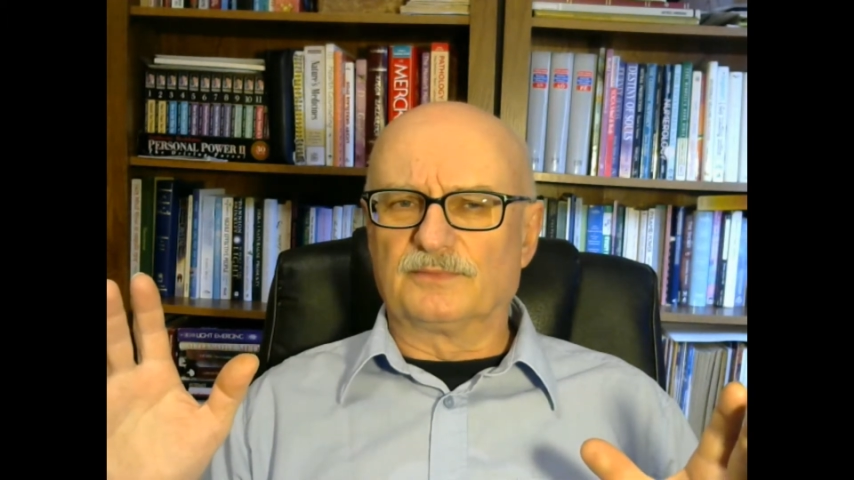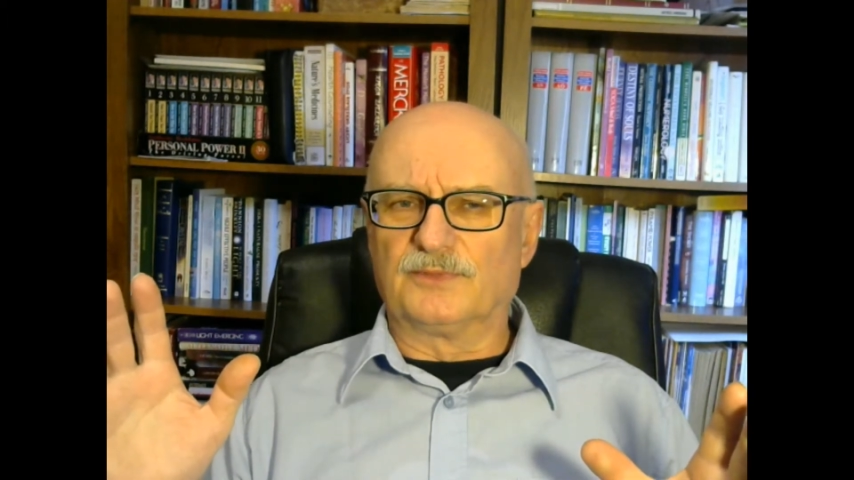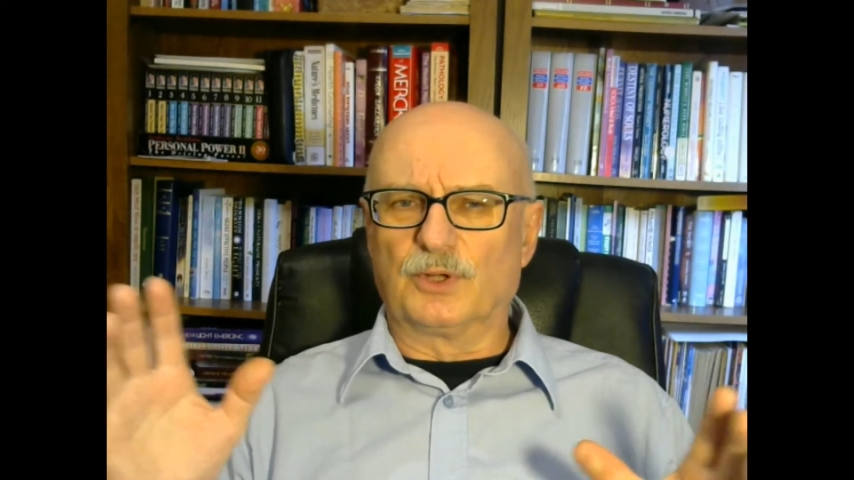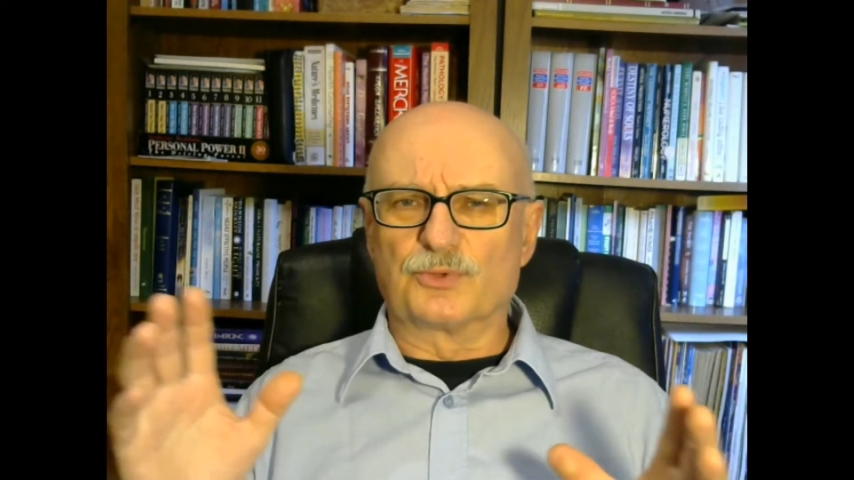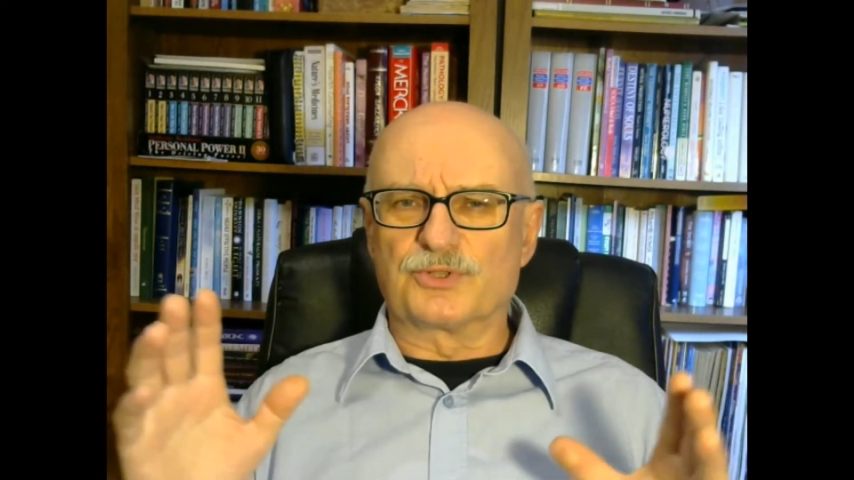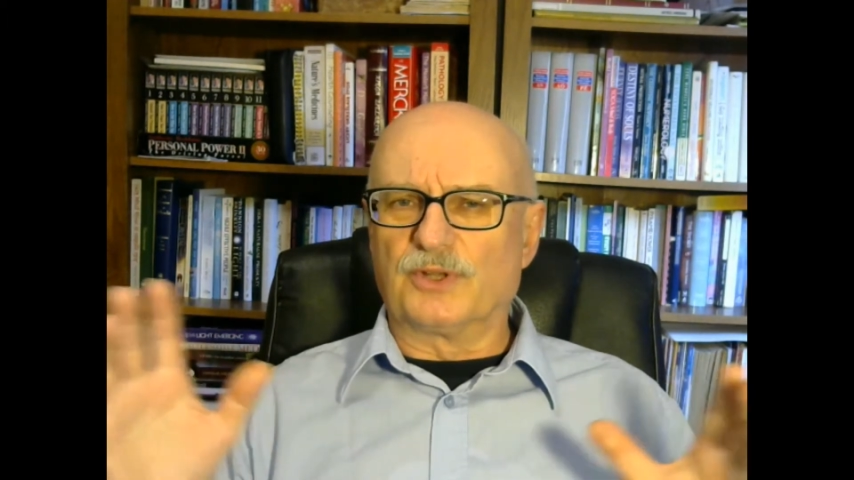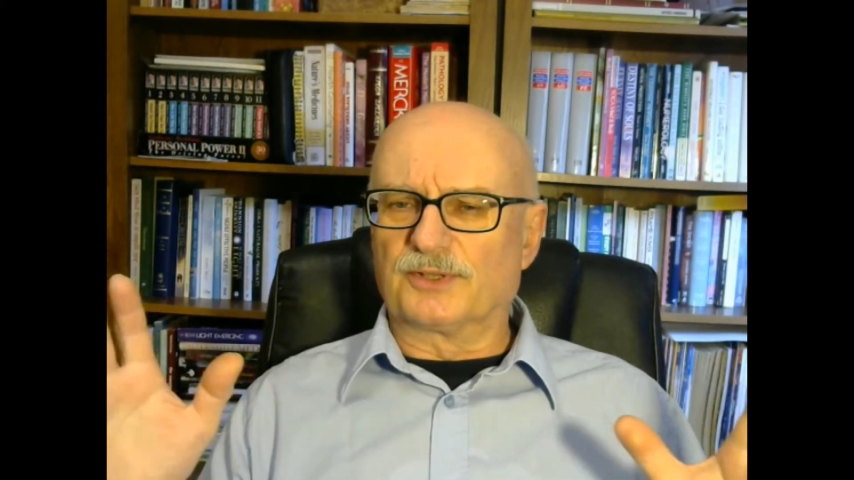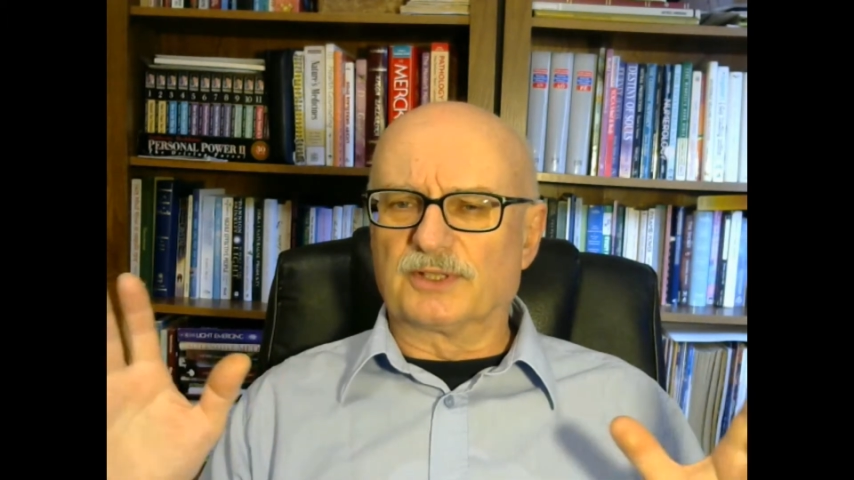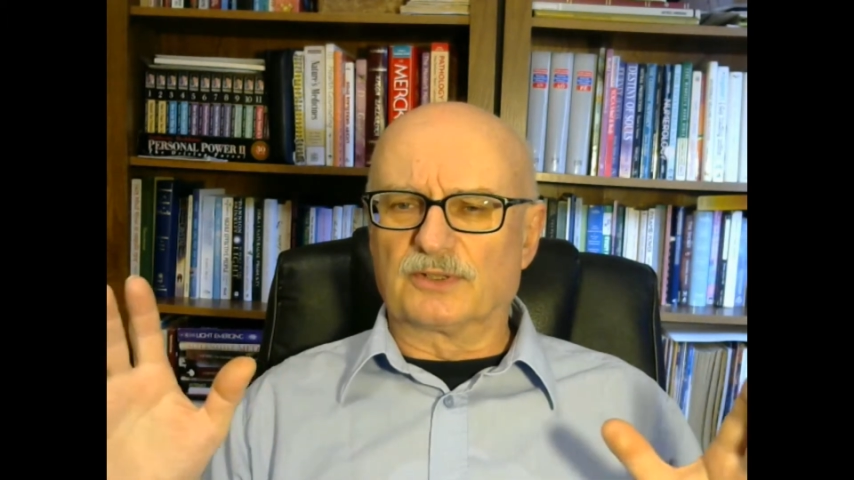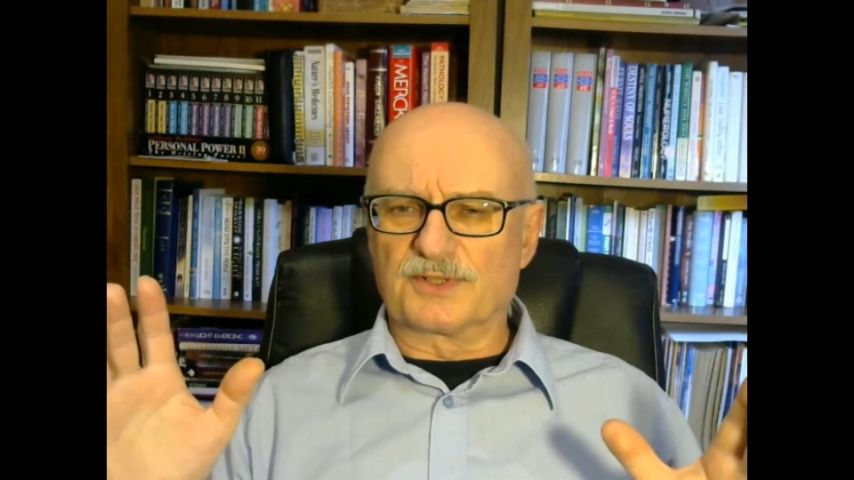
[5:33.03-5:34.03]
knows
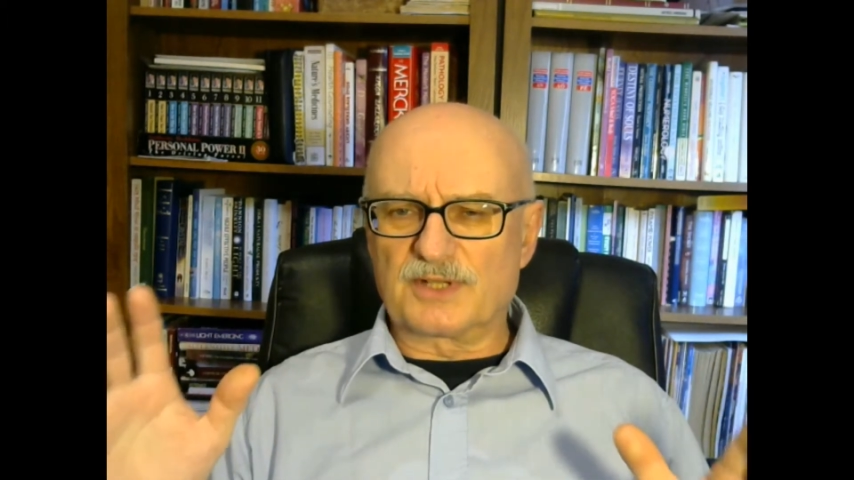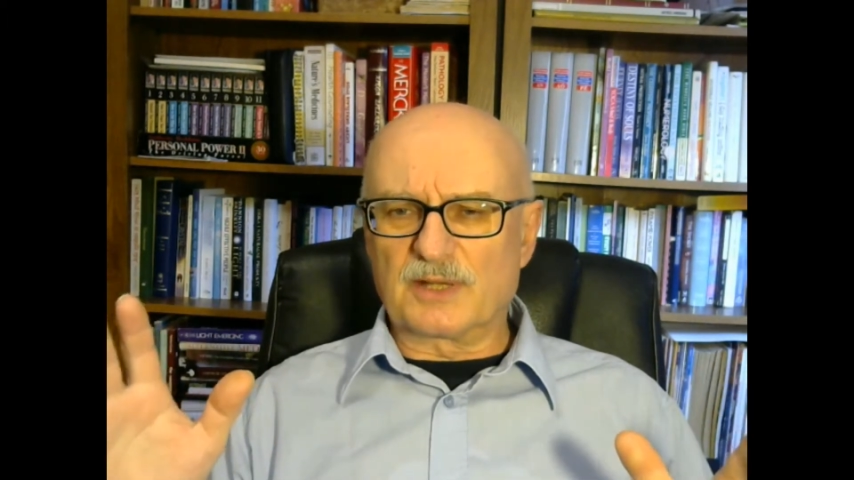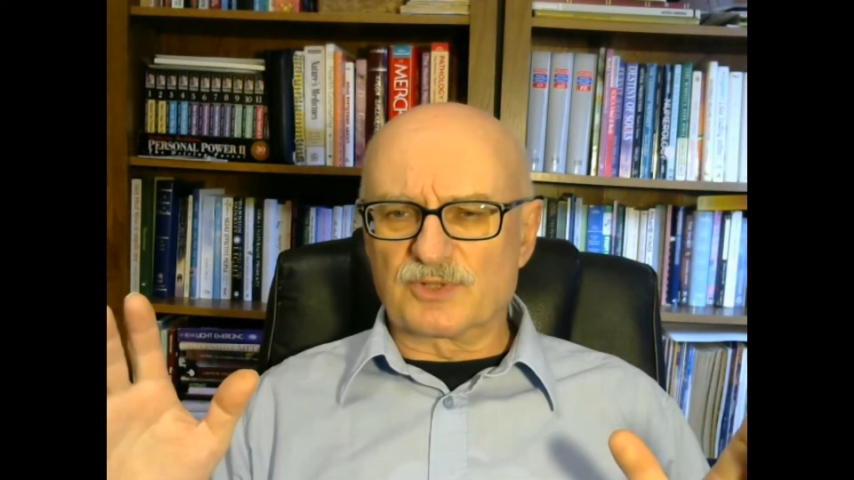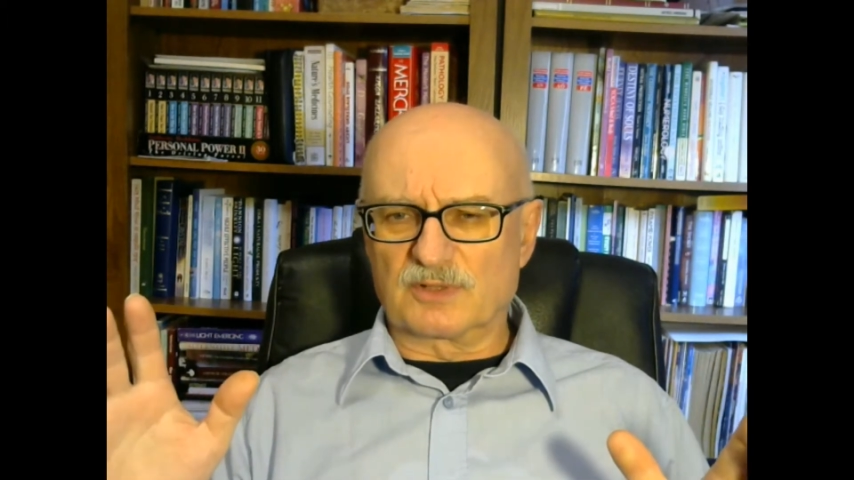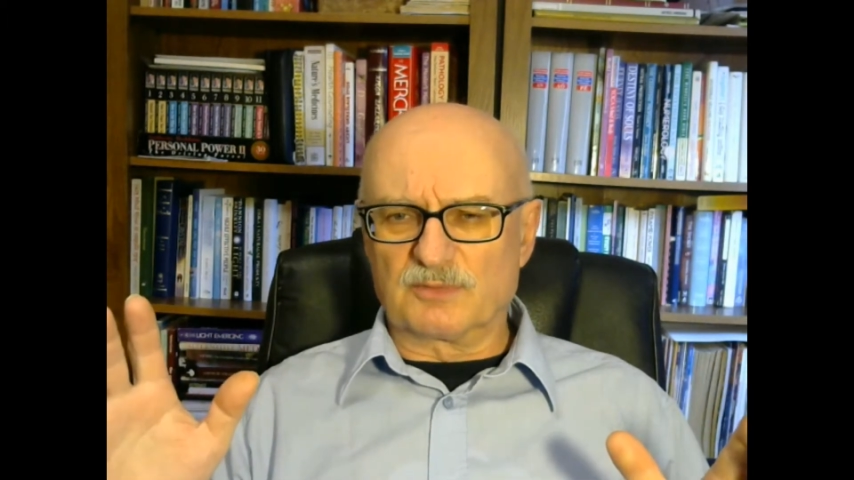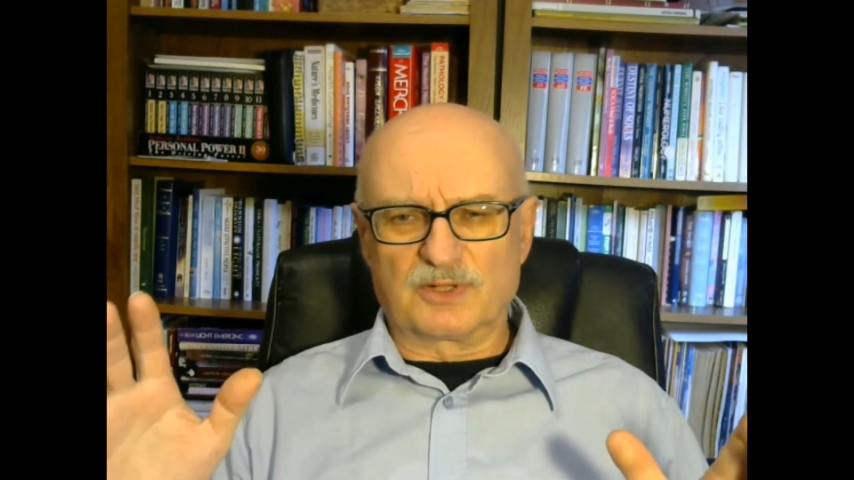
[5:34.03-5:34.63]
nothing on the subject,